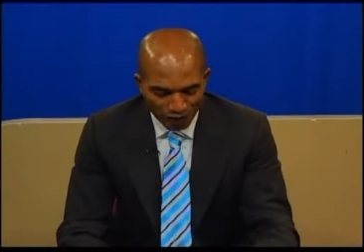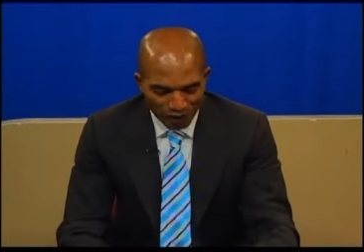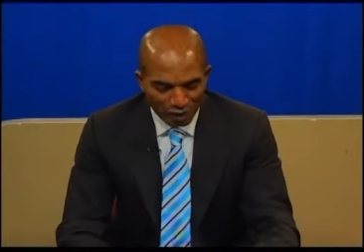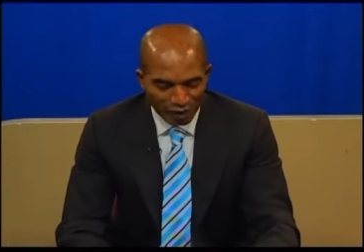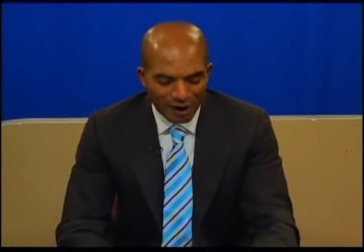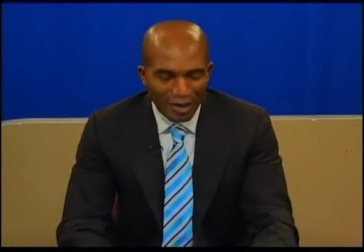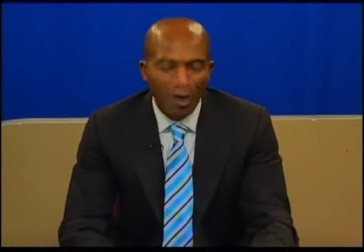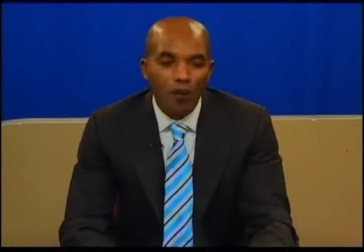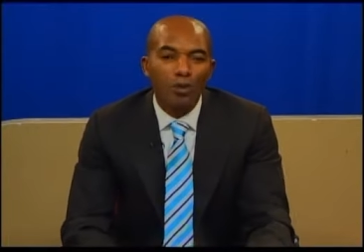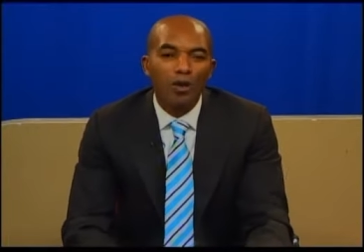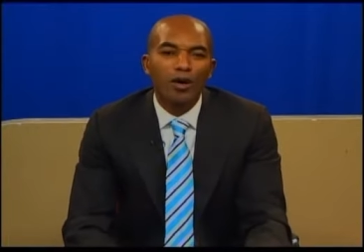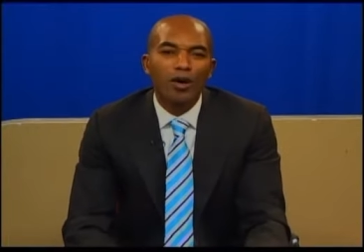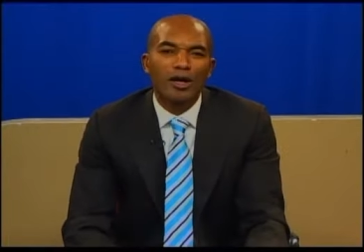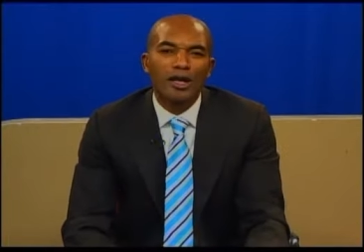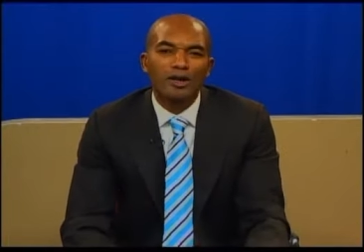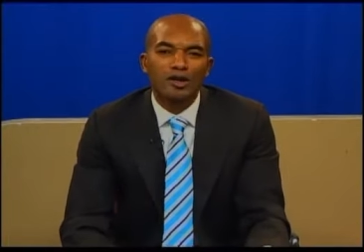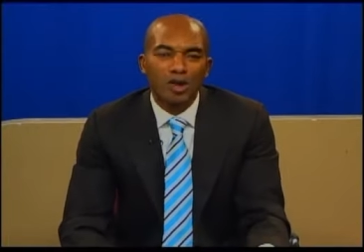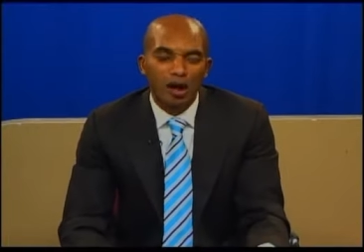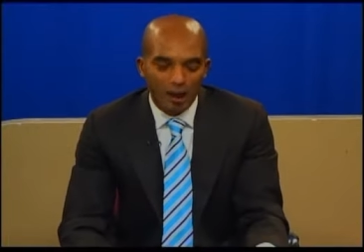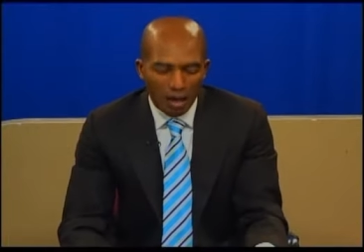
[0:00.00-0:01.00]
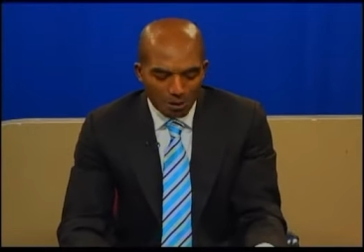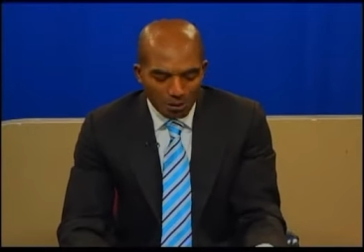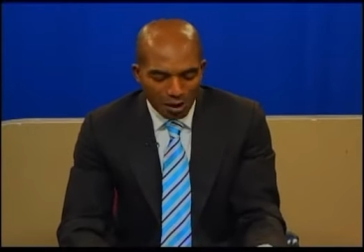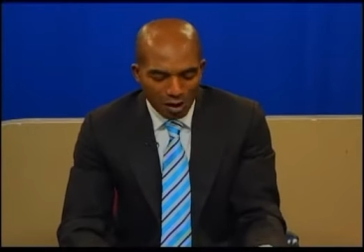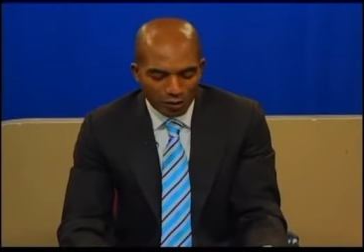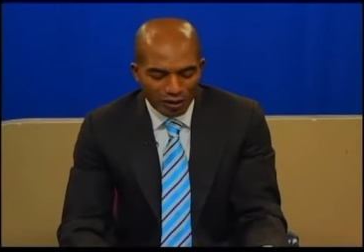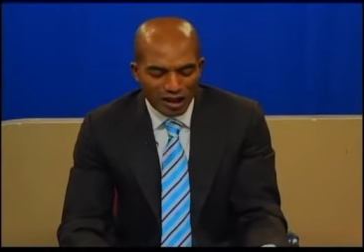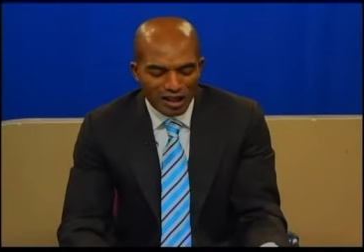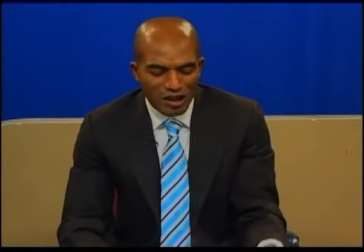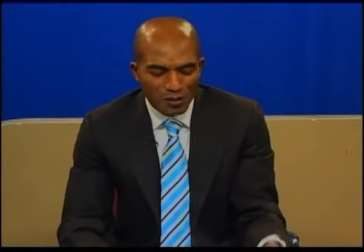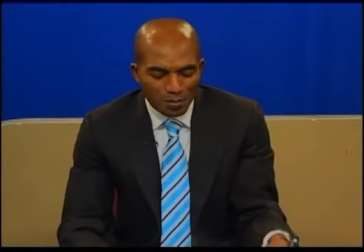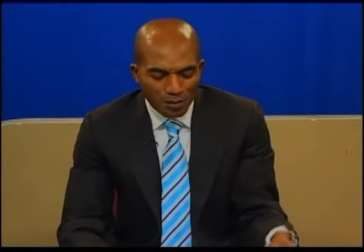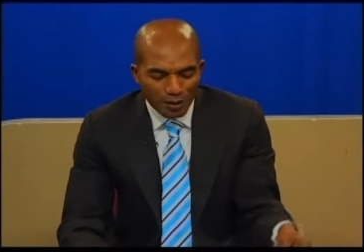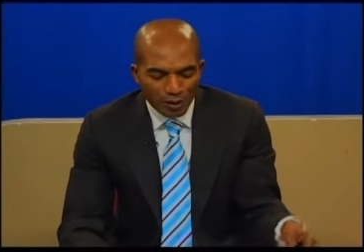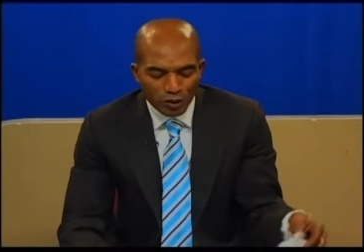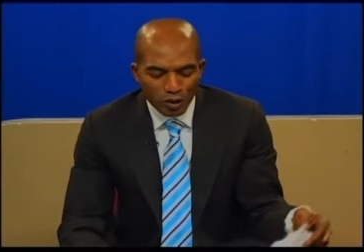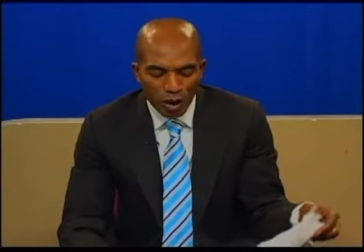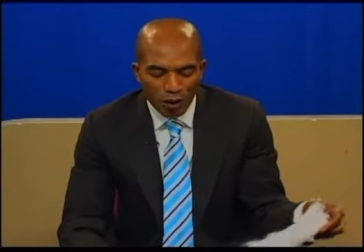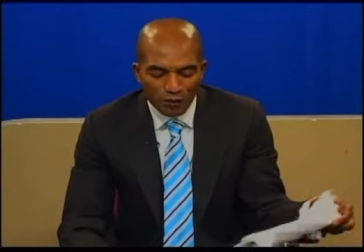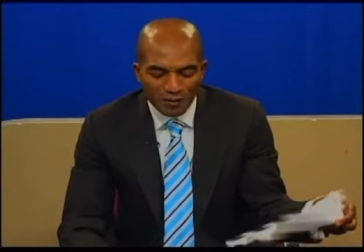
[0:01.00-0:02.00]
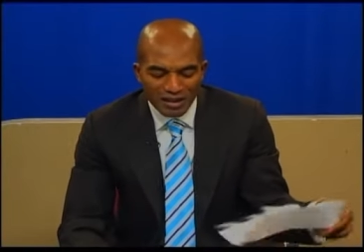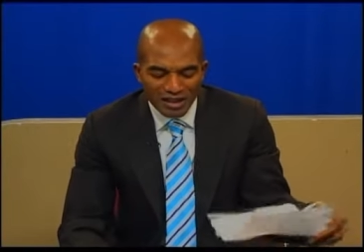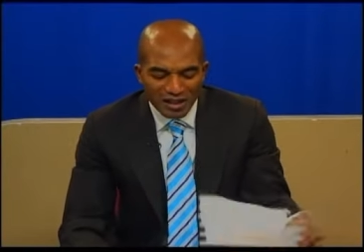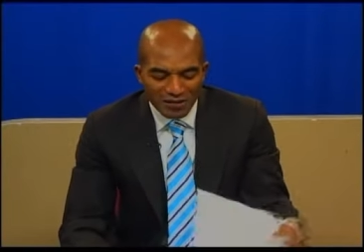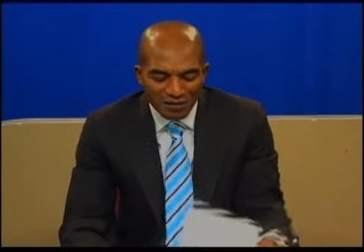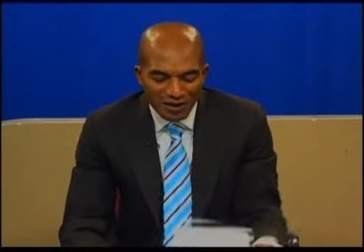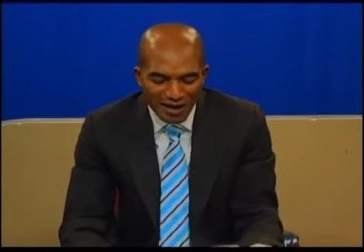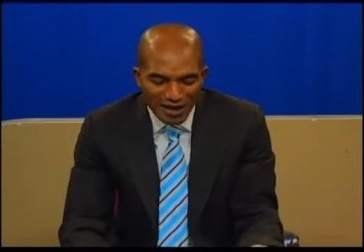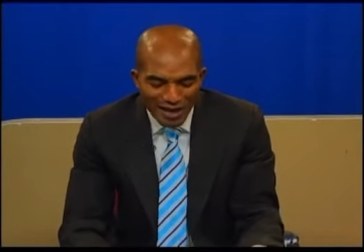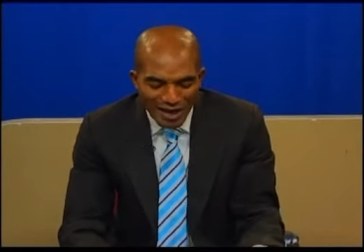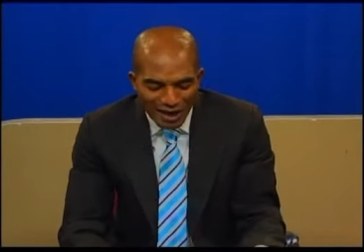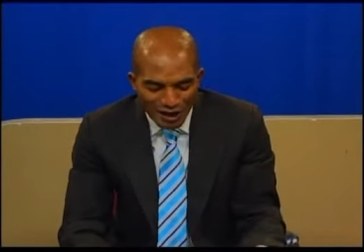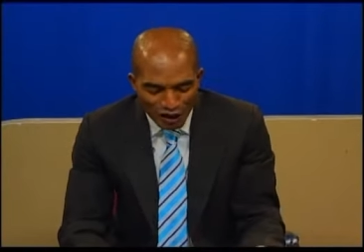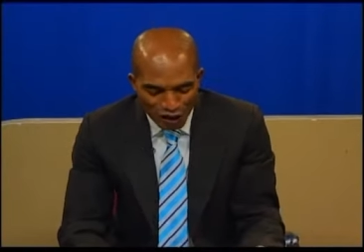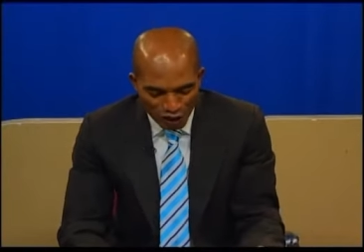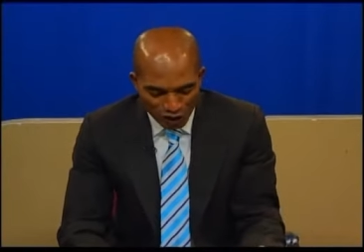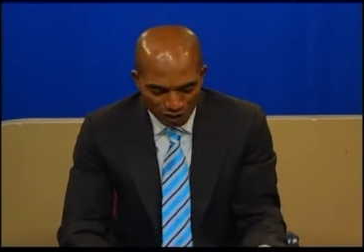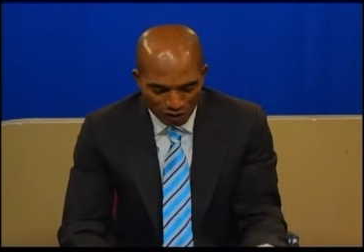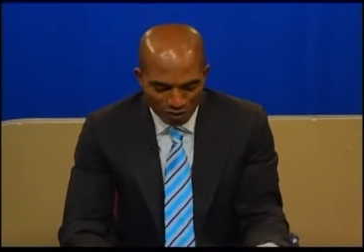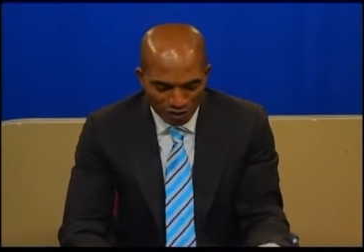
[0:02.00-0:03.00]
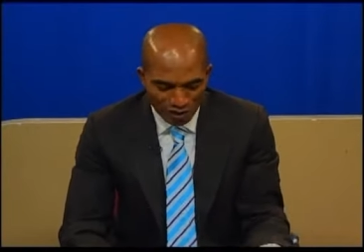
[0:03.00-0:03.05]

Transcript: Here we're going to talk about the spirit of divination.